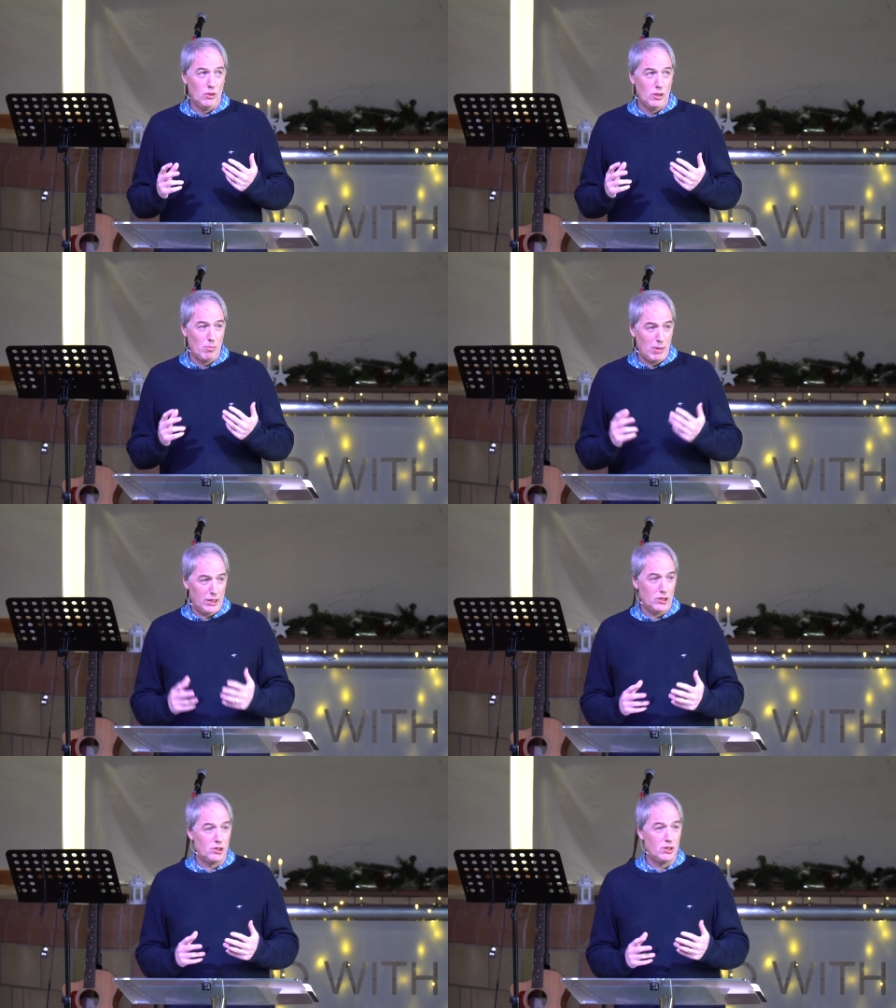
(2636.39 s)
the
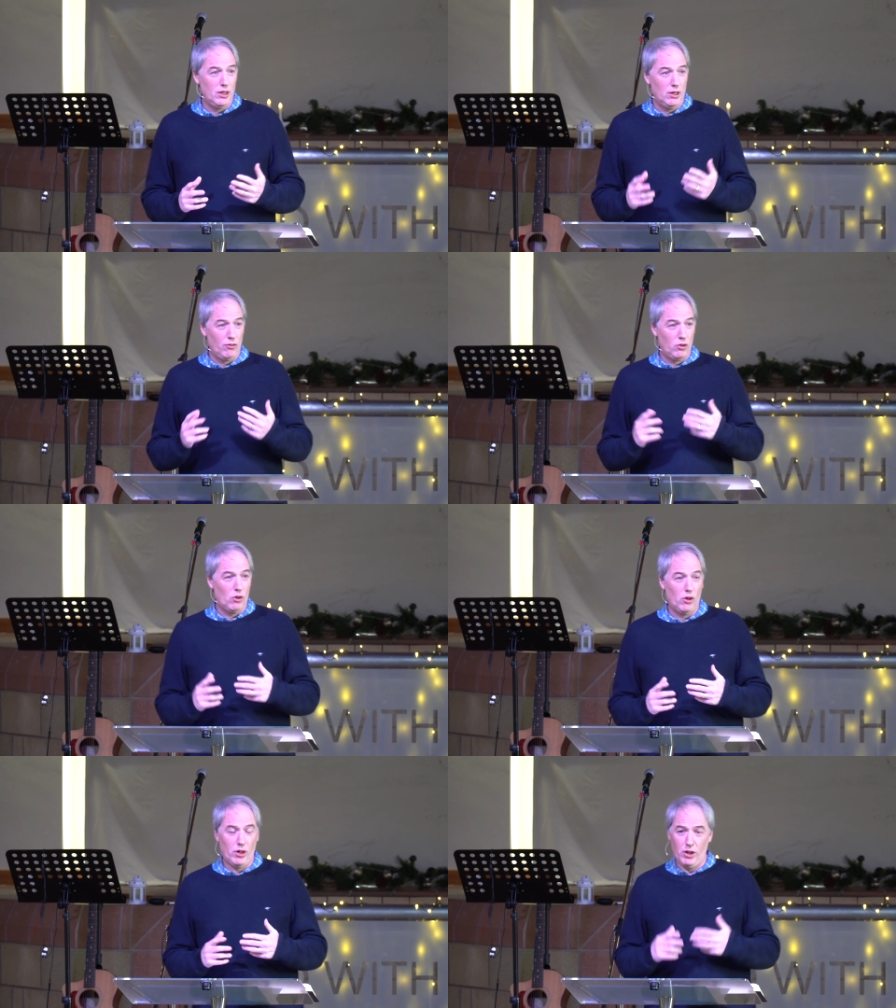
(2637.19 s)
majesty of
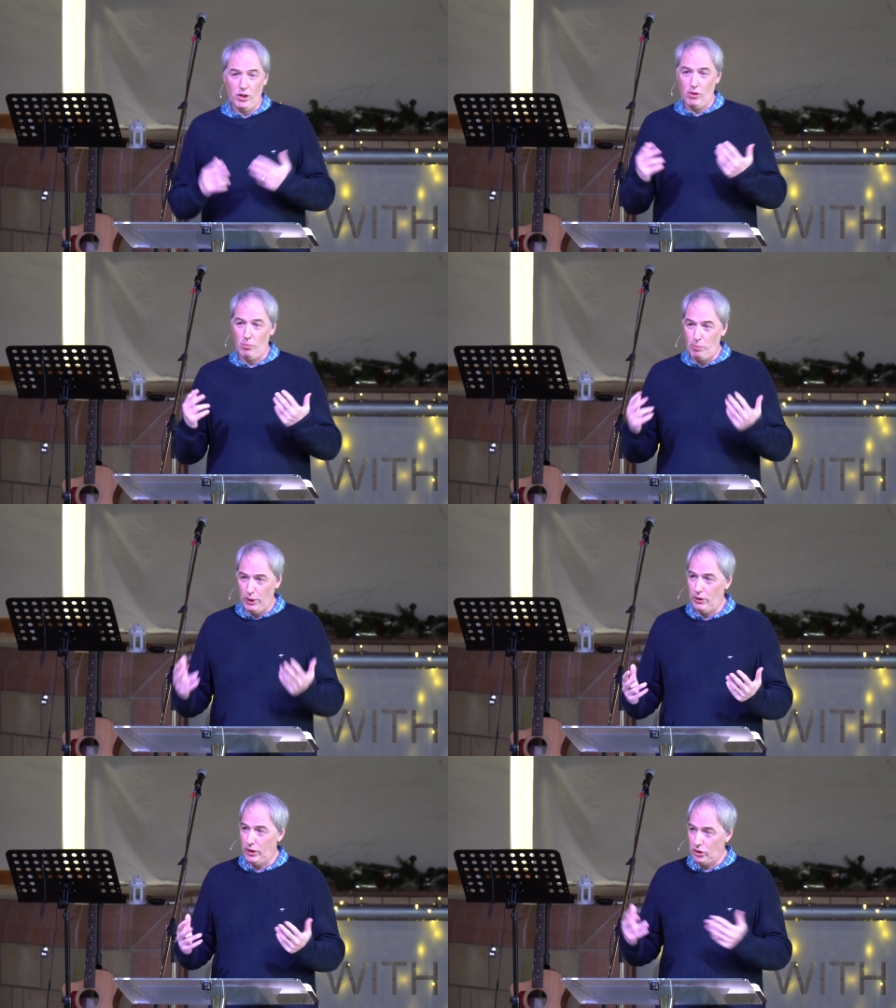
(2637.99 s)
God and how
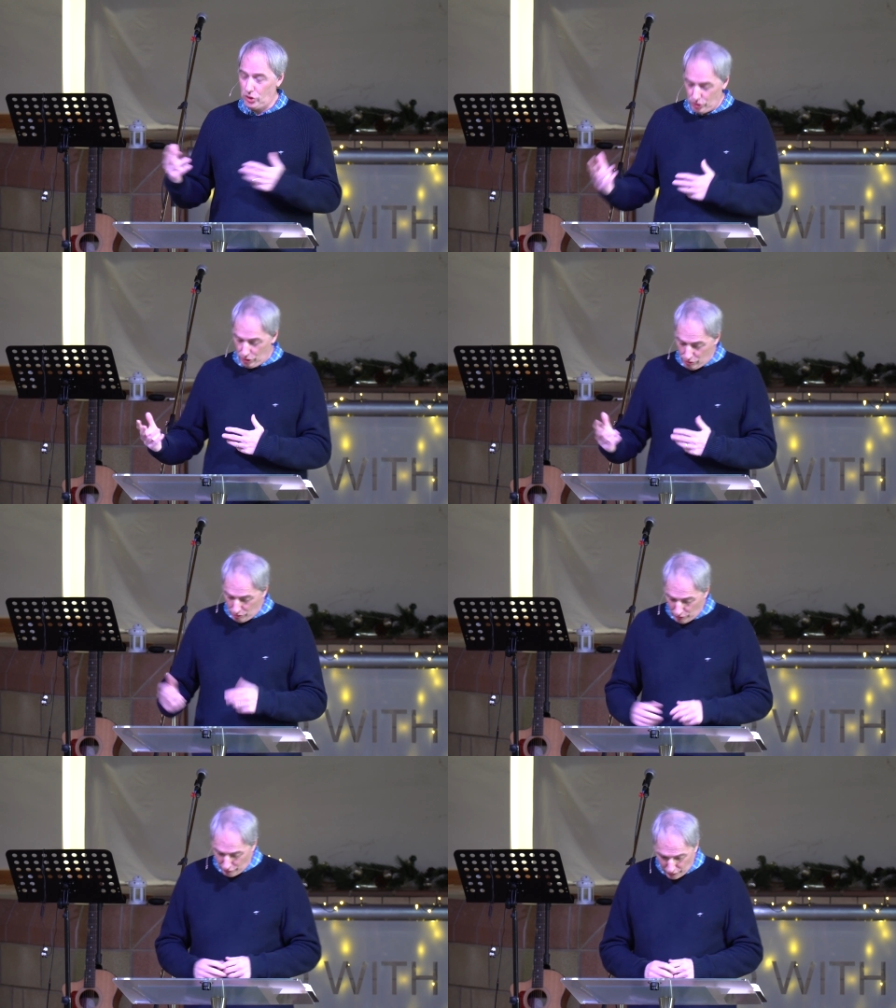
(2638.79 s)
buildings should
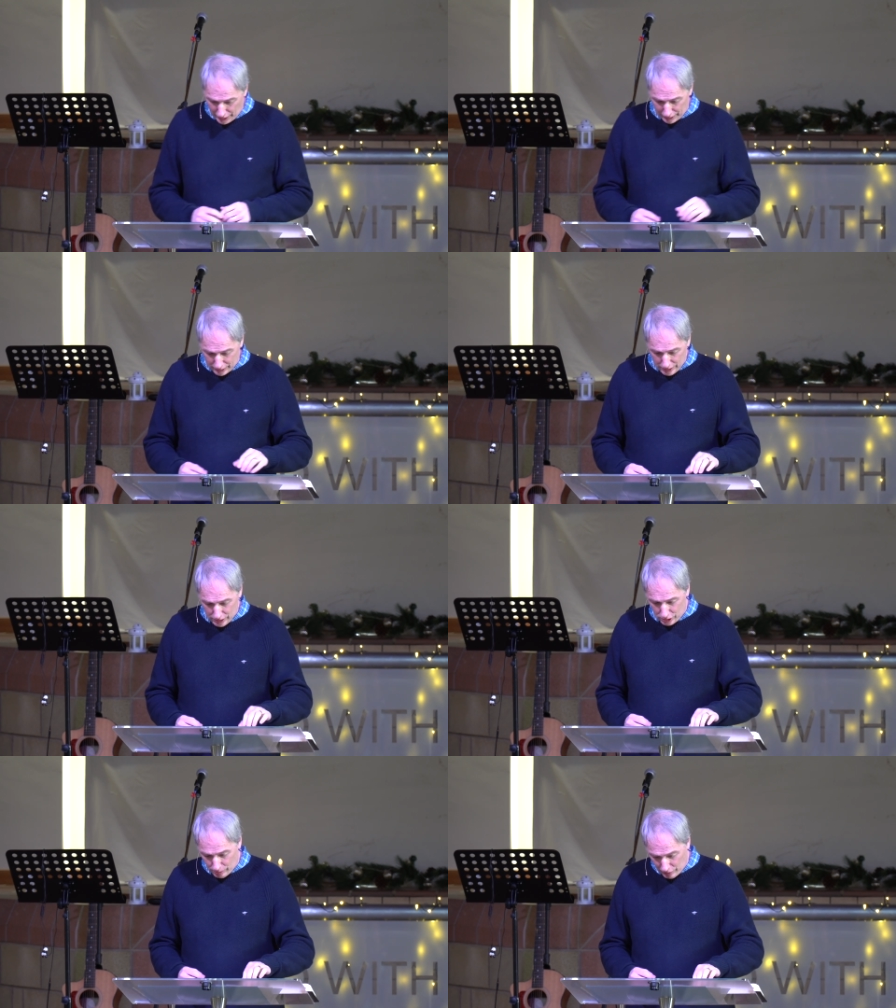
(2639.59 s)
reflect
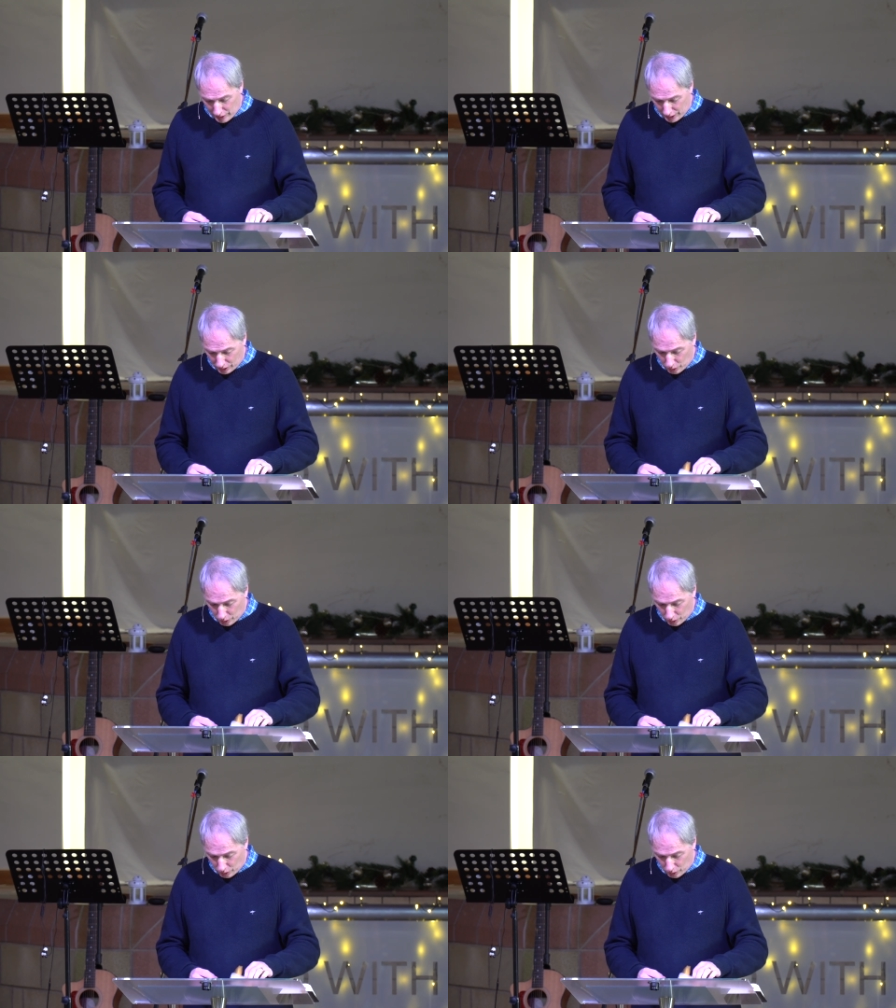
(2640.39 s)
some of that